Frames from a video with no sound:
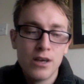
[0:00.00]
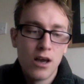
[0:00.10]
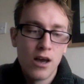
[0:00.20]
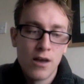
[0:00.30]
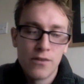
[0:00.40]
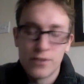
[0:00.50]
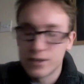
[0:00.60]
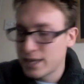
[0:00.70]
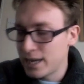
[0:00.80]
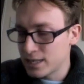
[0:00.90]
the
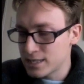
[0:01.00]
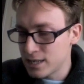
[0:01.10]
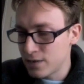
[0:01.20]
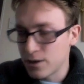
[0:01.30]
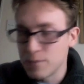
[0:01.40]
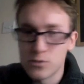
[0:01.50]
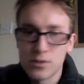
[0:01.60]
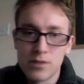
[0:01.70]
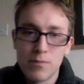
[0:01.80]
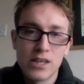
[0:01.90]
kit itself comes
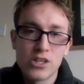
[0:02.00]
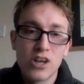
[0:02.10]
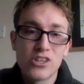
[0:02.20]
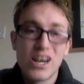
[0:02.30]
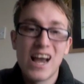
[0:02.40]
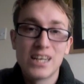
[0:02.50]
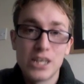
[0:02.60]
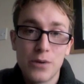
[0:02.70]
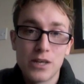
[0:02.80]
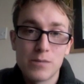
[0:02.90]
with a mains charger and a
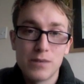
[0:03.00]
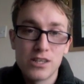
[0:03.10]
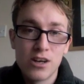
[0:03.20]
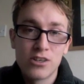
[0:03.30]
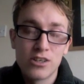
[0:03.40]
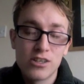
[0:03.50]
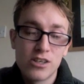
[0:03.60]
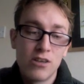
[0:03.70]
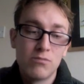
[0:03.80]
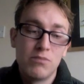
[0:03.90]
USB charger,
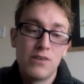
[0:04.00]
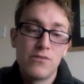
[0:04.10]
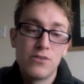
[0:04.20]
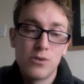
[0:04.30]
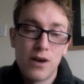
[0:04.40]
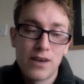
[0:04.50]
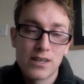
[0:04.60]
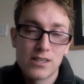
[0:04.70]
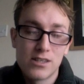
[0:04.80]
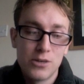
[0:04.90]
so if you do have
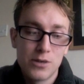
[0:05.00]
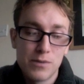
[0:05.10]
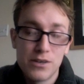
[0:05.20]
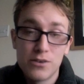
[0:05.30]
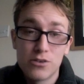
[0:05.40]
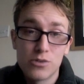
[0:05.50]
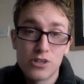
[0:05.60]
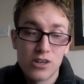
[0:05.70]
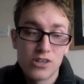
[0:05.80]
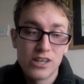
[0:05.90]
access to USB you can always
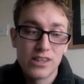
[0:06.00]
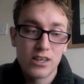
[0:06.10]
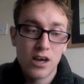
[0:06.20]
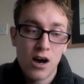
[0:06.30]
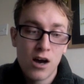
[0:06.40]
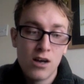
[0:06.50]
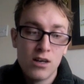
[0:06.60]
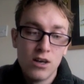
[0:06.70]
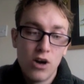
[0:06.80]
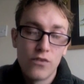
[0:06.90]
charge it in the car,
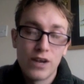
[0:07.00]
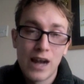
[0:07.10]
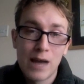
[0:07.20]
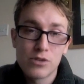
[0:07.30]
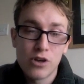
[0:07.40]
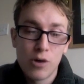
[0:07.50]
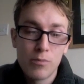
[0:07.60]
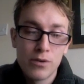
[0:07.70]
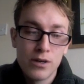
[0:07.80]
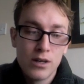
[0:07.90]
on the laptop,
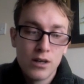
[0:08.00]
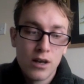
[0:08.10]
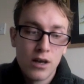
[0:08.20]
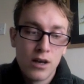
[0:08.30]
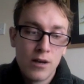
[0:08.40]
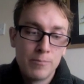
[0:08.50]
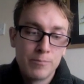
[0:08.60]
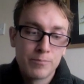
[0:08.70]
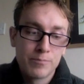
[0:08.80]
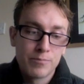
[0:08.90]
and
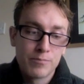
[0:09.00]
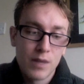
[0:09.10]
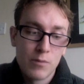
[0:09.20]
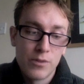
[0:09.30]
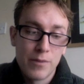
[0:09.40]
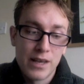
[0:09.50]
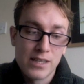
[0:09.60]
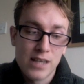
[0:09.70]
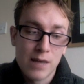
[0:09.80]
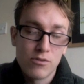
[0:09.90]
with the mains
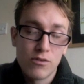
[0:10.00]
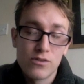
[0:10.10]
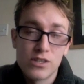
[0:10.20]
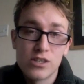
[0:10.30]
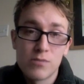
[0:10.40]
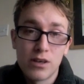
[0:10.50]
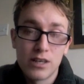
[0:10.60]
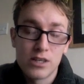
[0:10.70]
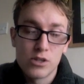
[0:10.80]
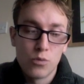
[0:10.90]
adapter obviously just plug it
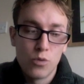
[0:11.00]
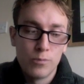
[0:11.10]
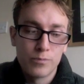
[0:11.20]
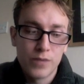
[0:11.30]
into the wall.